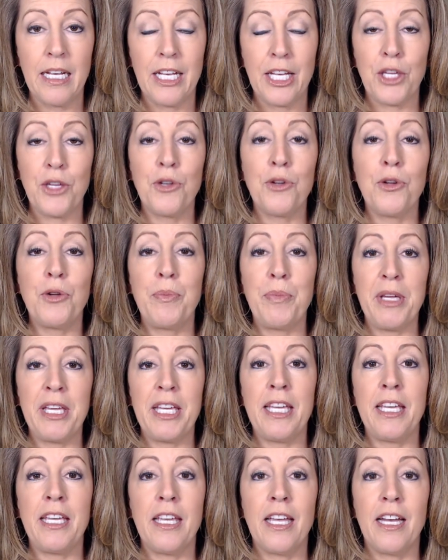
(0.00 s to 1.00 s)
You'll
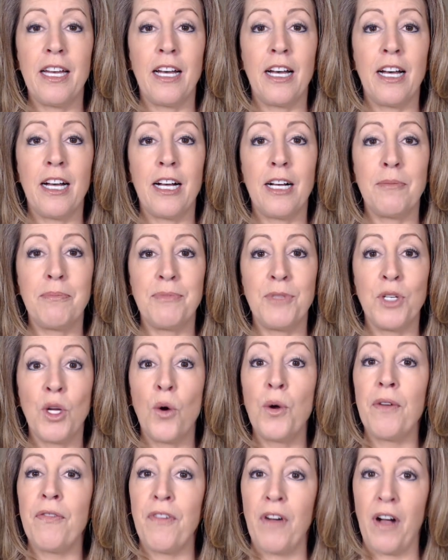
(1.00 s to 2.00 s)
be
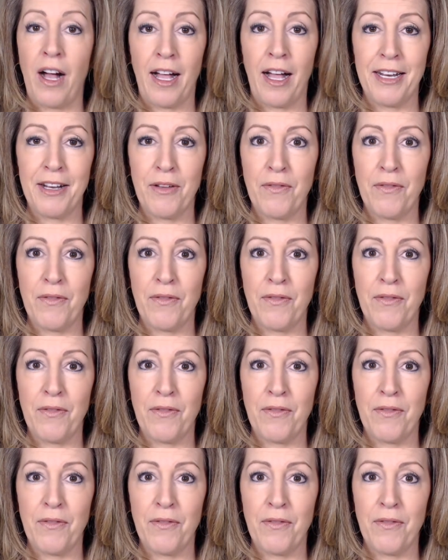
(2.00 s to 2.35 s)
notified